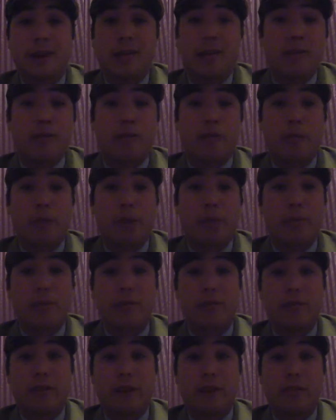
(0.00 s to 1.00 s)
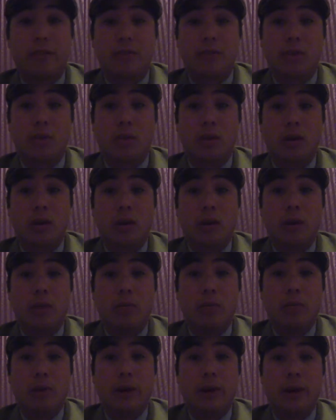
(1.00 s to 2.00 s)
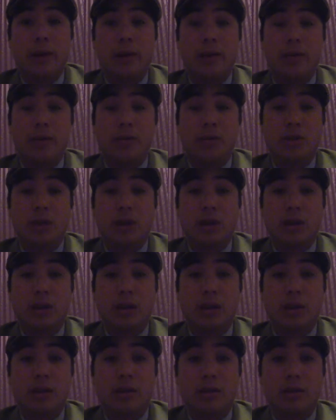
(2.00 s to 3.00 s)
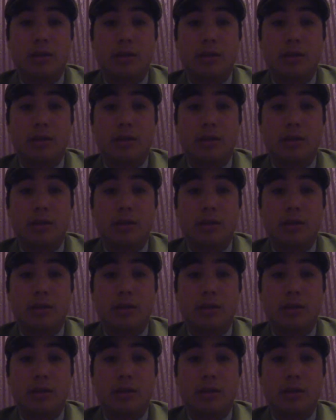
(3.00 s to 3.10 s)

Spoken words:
I don't even remember the final score, but it was ugly.